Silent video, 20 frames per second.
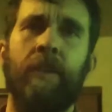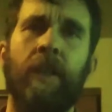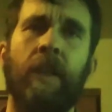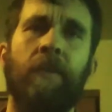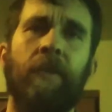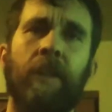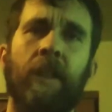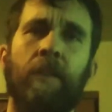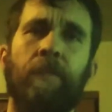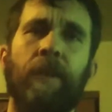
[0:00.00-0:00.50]
I want
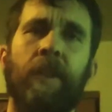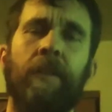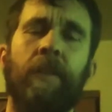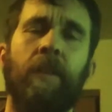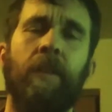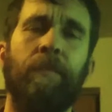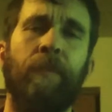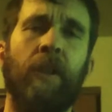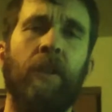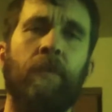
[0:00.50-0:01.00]
to get it back to the
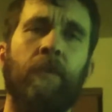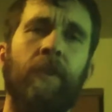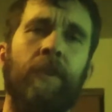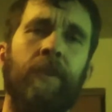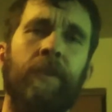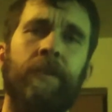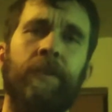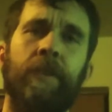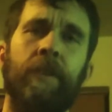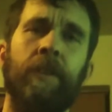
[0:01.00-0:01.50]
bare wood
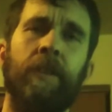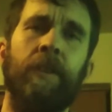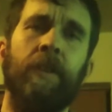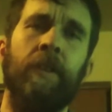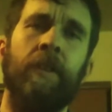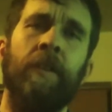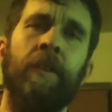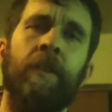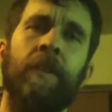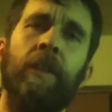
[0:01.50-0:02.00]
and see
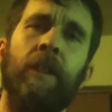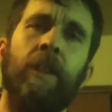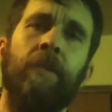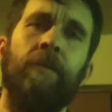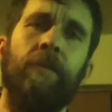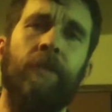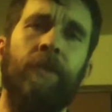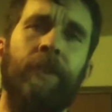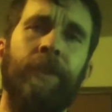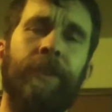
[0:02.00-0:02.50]
if
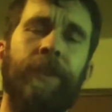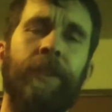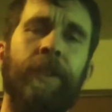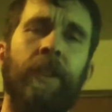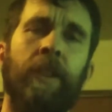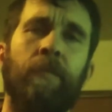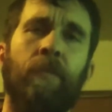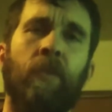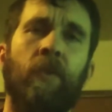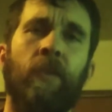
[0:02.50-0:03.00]
it'll take in any
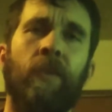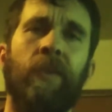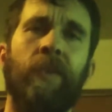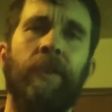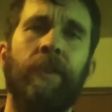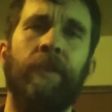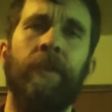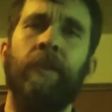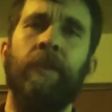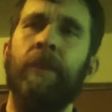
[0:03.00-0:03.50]
more
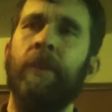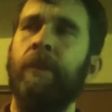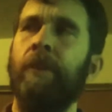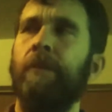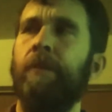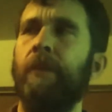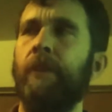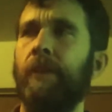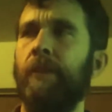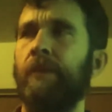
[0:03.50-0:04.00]
oil.
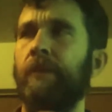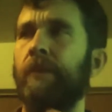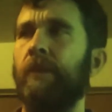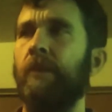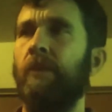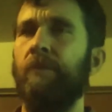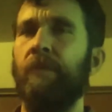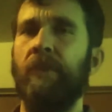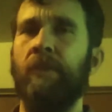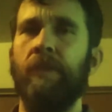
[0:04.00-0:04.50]
Well, lo
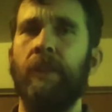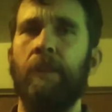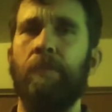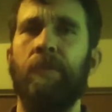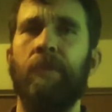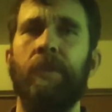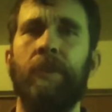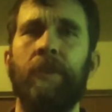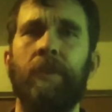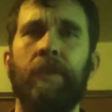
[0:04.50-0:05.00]
and behold,
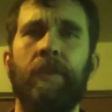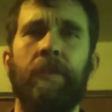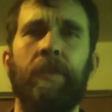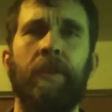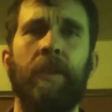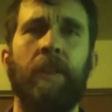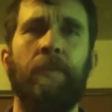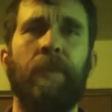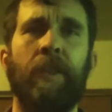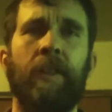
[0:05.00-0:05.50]

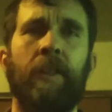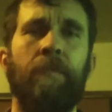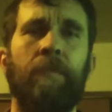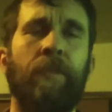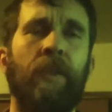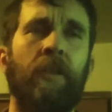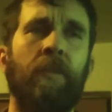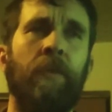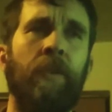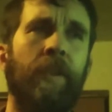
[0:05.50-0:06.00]
get it back to the
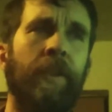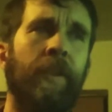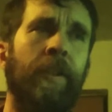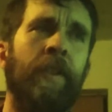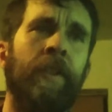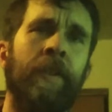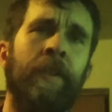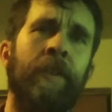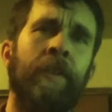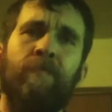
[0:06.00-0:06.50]
bare wood,
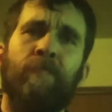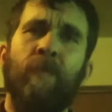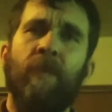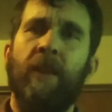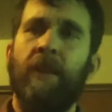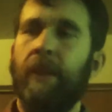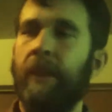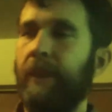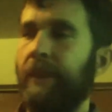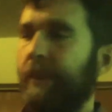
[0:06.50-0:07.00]

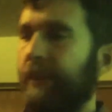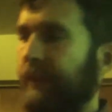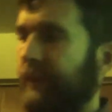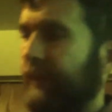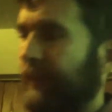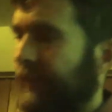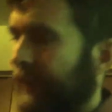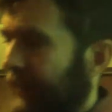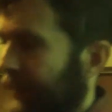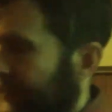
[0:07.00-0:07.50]
like
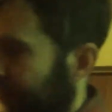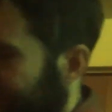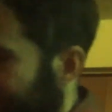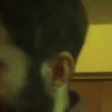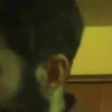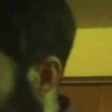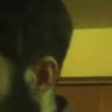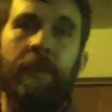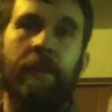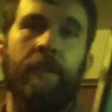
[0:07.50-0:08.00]

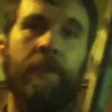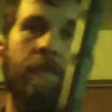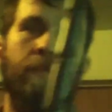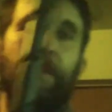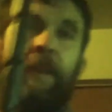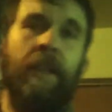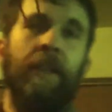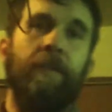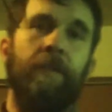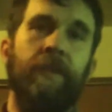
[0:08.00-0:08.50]
this
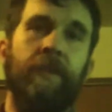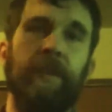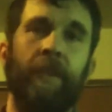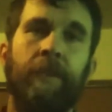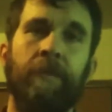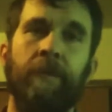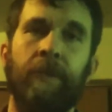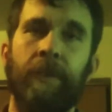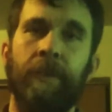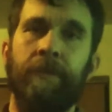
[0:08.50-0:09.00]
black
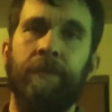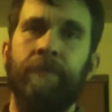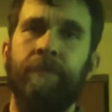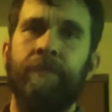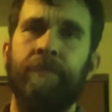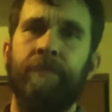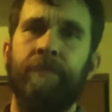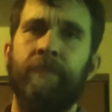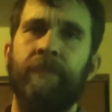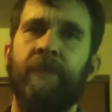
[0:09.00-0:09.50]
walnut one.
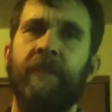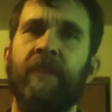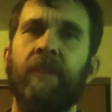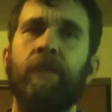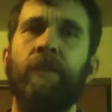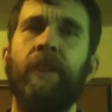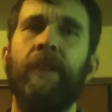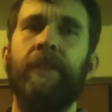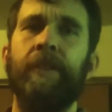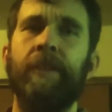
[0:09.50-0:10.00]
This
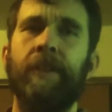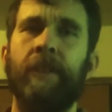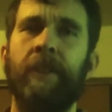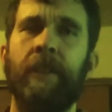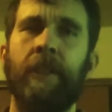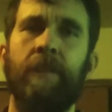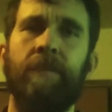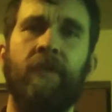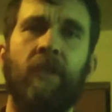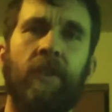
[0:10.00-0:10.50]
one actually
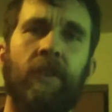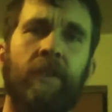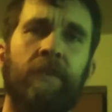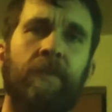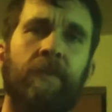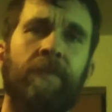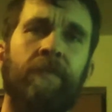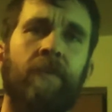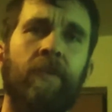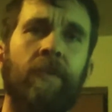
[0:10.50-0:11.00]
had varnish
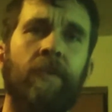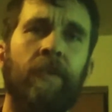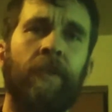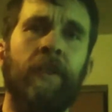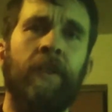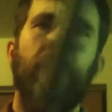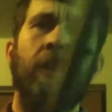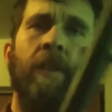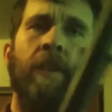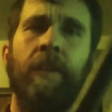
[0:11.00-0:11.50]
before,
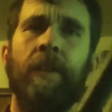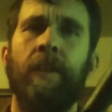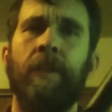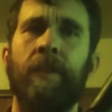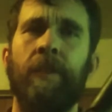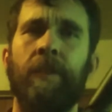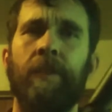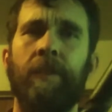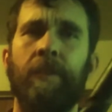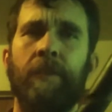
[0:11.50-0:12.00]
and
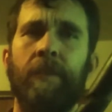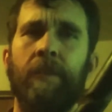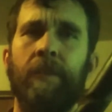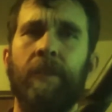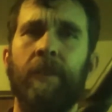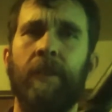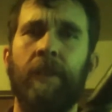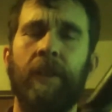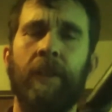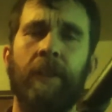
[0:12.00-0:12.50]
then
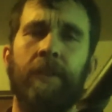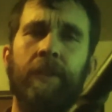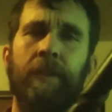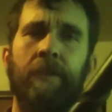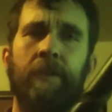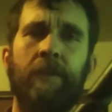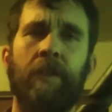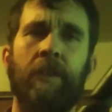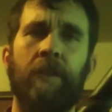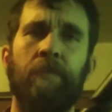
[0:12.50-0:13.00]
I actually
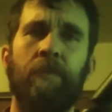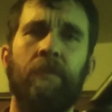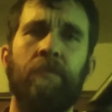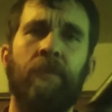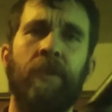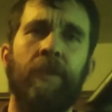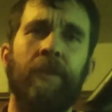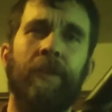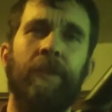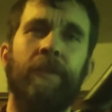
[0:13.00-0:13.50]
started putting
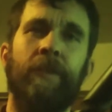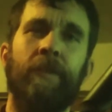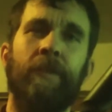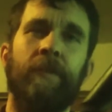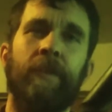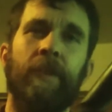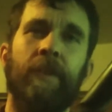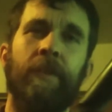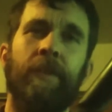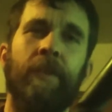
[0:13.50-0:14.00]
boiled linseed oil
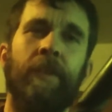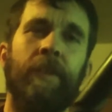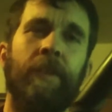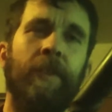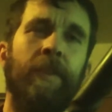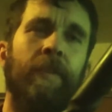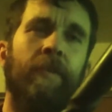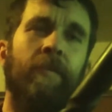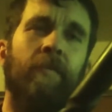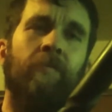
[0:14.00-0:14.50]
on it, and
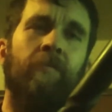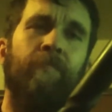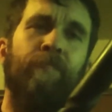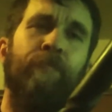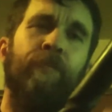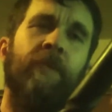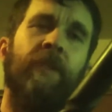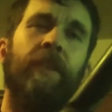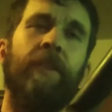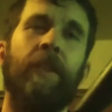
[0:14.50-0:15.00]
then
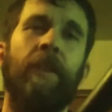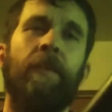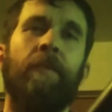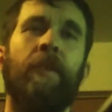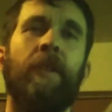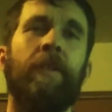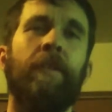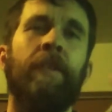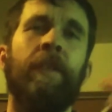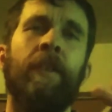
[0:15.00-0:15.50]
I thought,
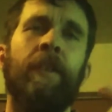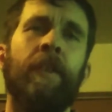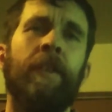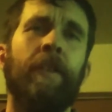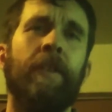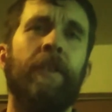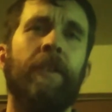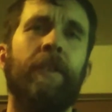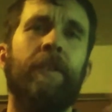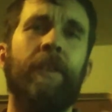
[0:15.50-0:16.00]
well,
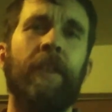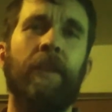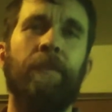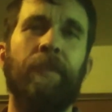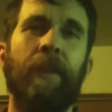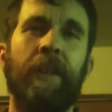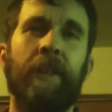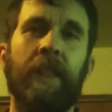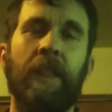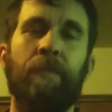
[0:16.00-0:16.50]
let's take
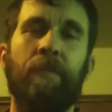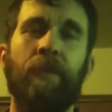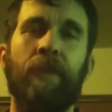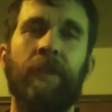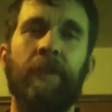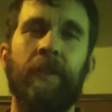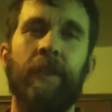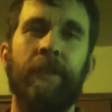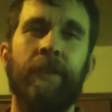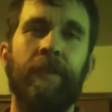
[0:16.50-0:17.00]
back that
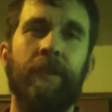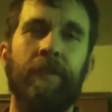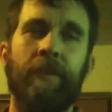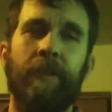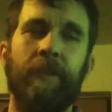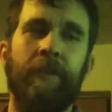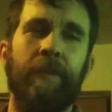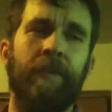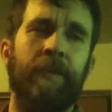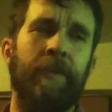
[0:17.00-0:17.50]
boiled linseed
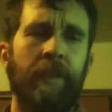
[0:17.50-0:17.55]
oil.